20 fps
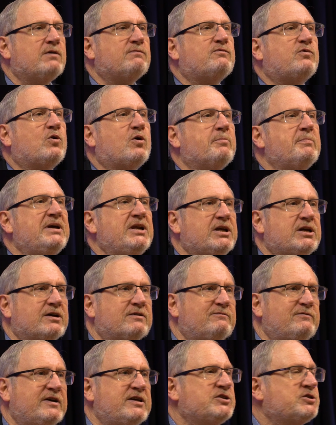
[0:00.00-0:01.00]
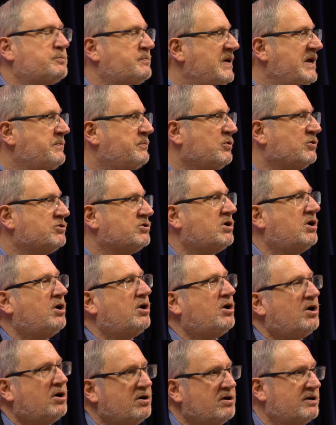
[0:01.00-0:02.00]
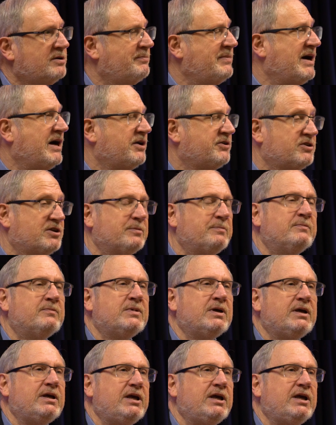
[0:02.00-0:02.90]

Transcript: for me to convince people to learn about them